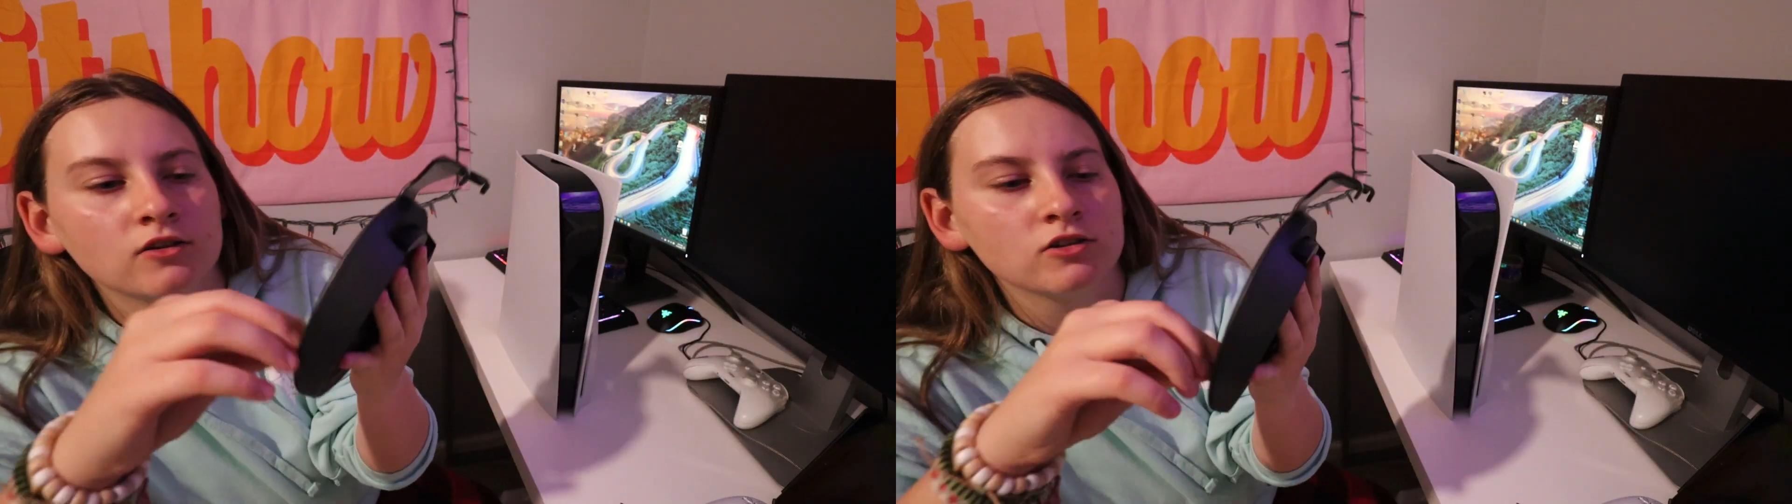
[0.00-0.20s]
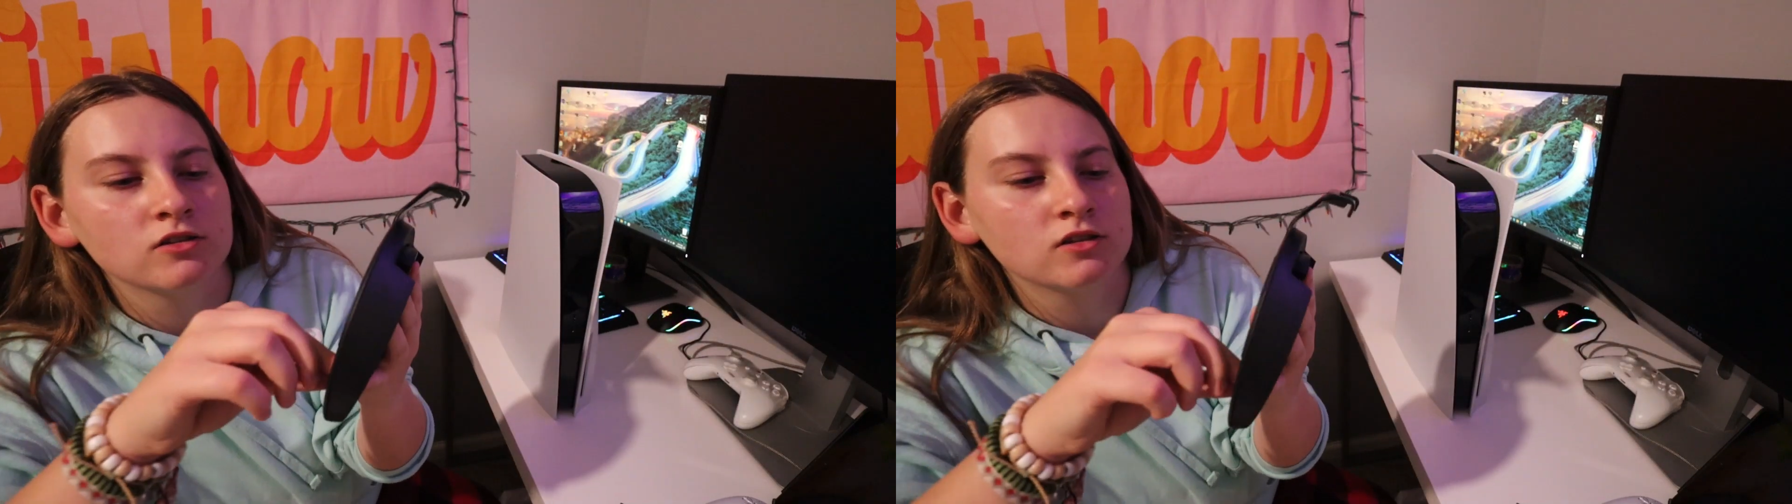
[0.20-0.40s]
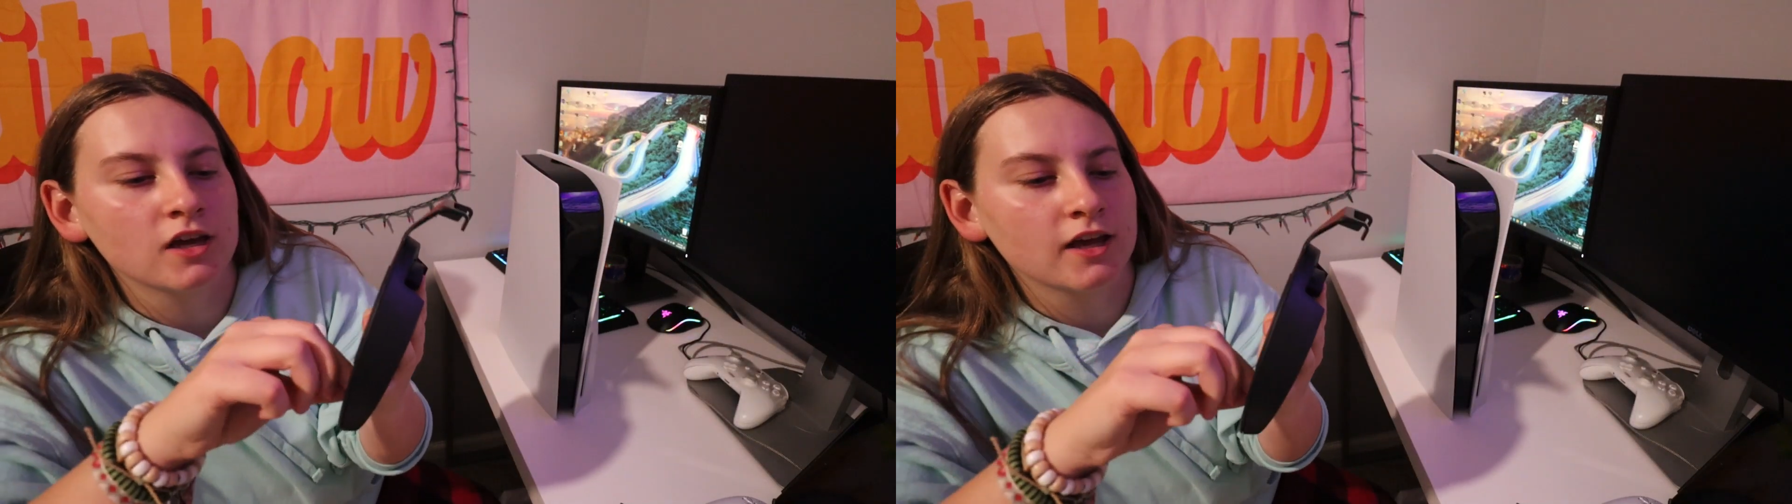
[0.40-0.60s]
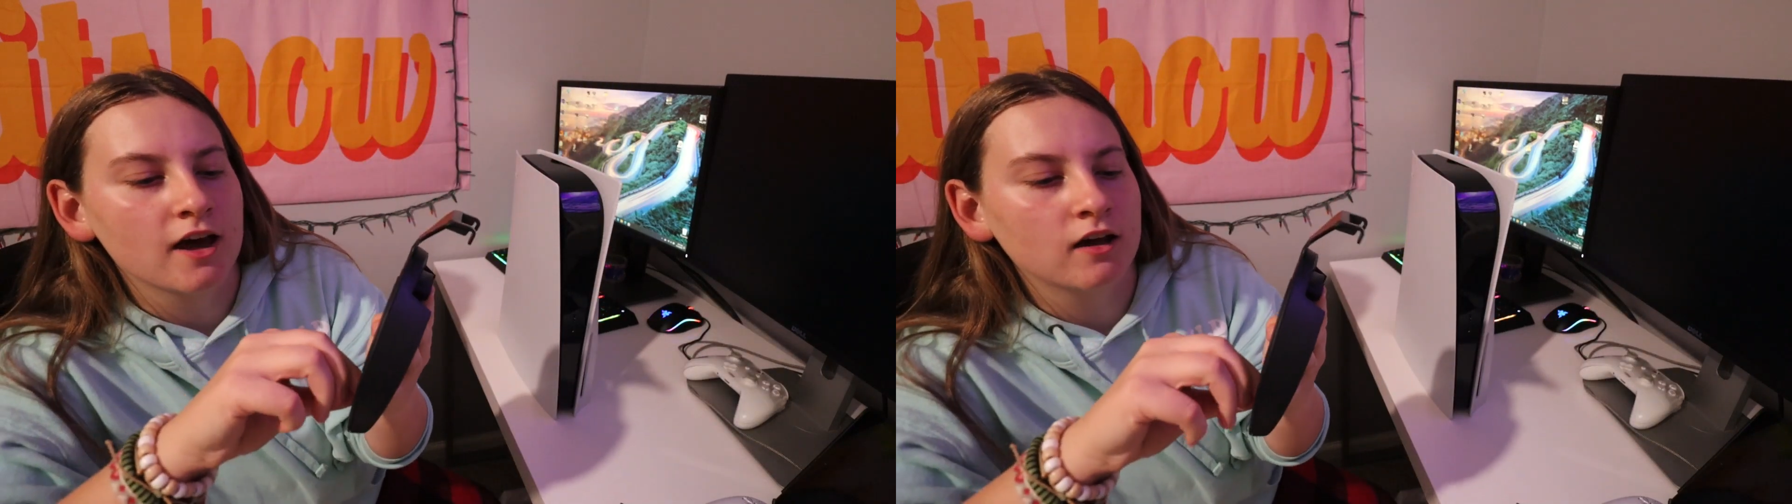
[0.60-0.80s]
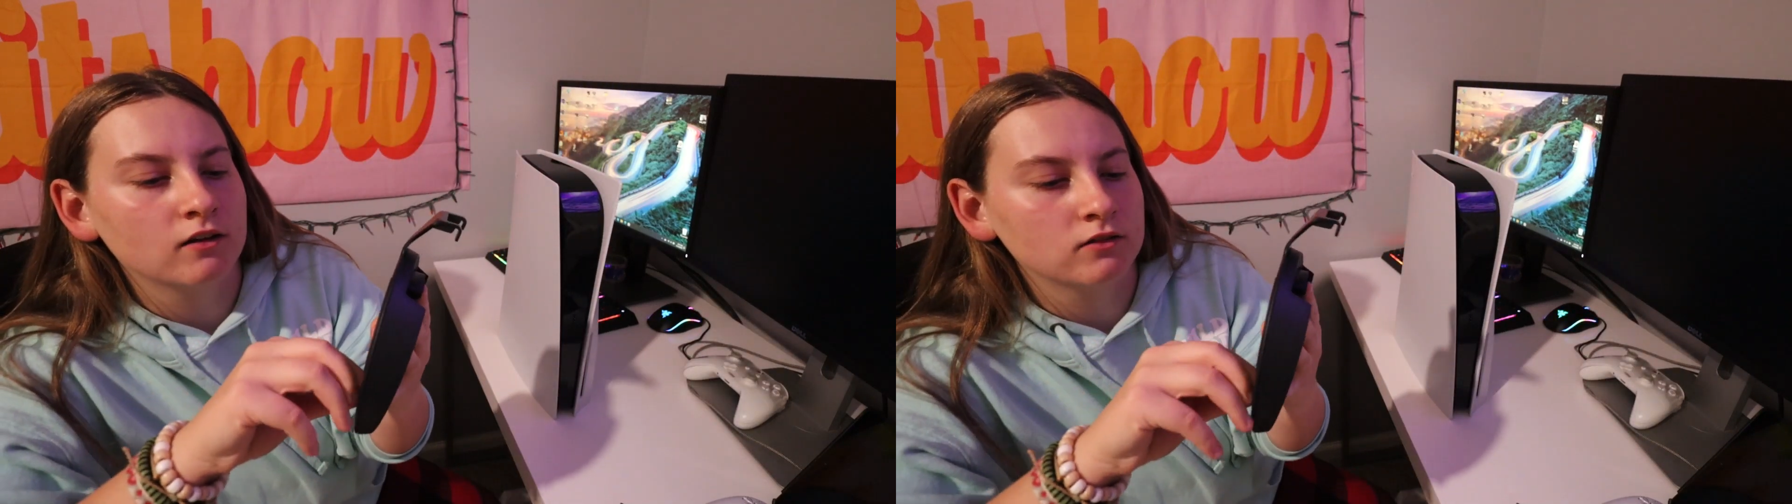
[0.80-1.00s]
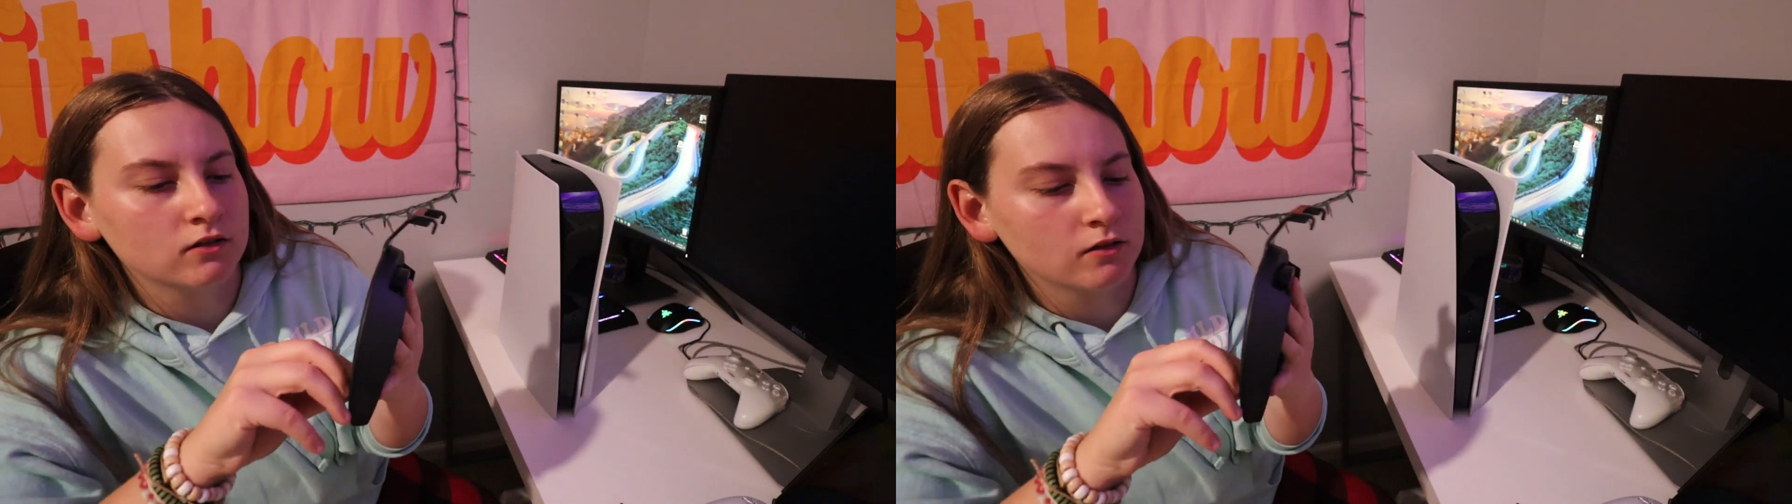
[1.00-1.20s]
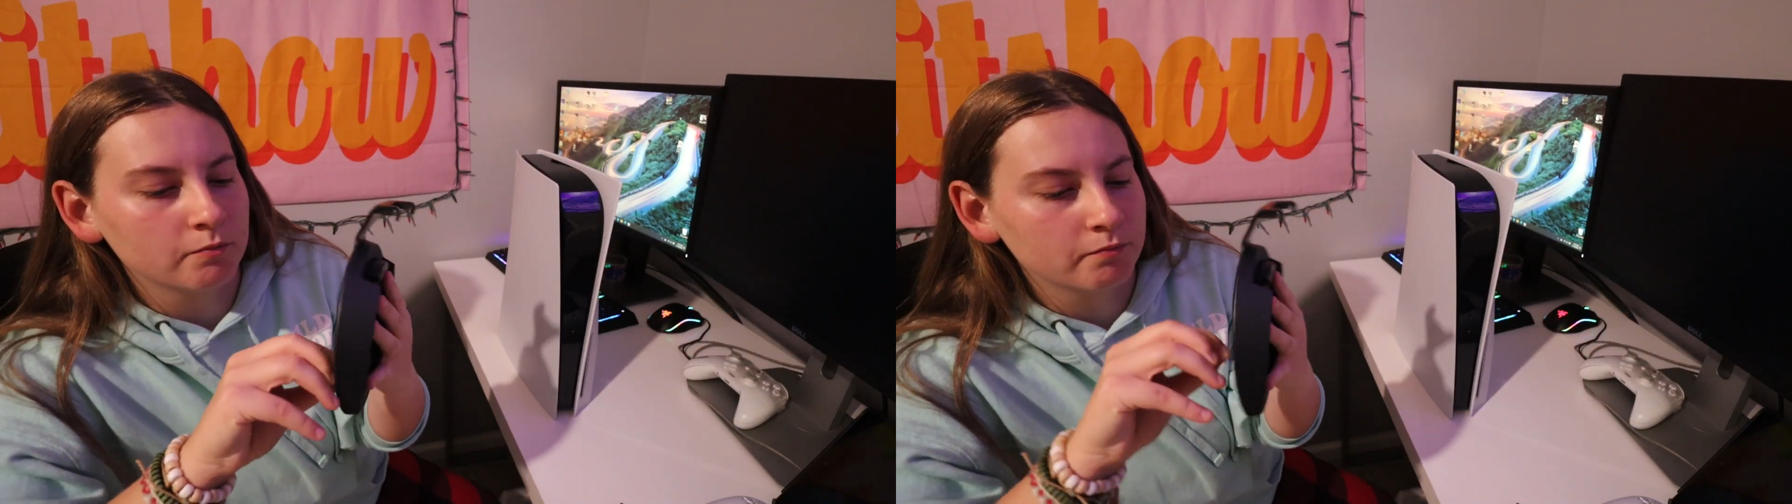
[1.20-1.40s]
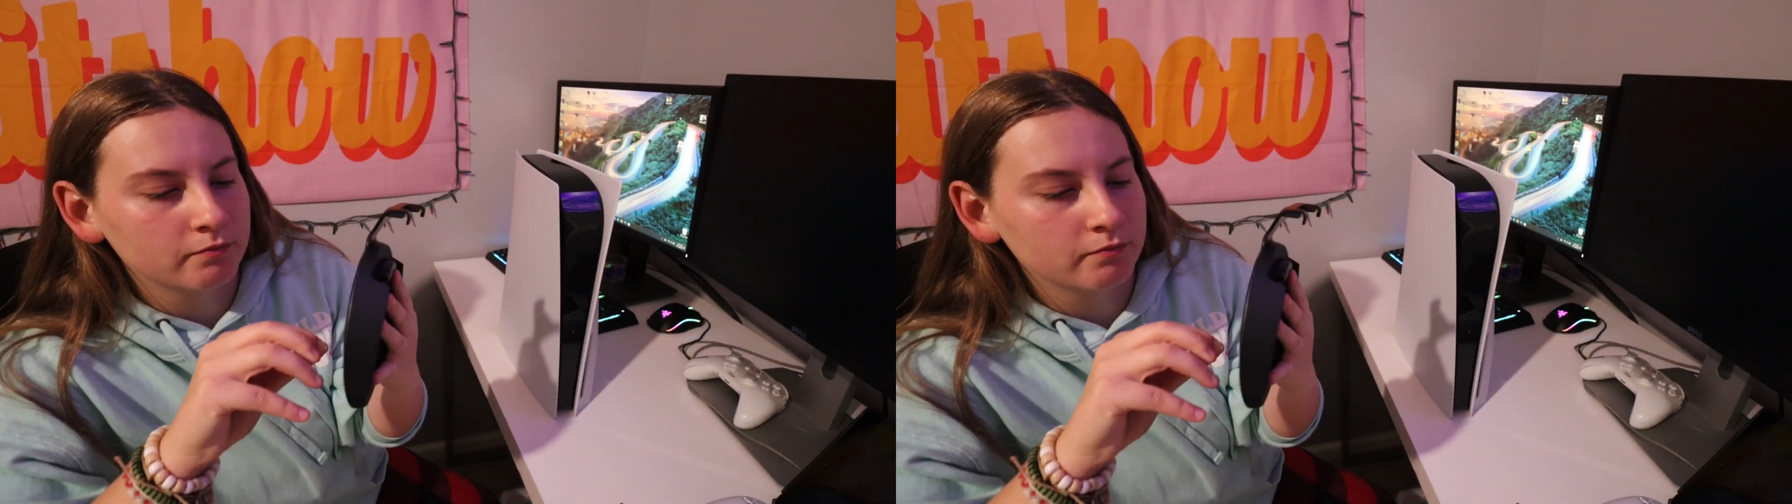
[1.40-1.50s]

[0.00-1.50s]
just take out the,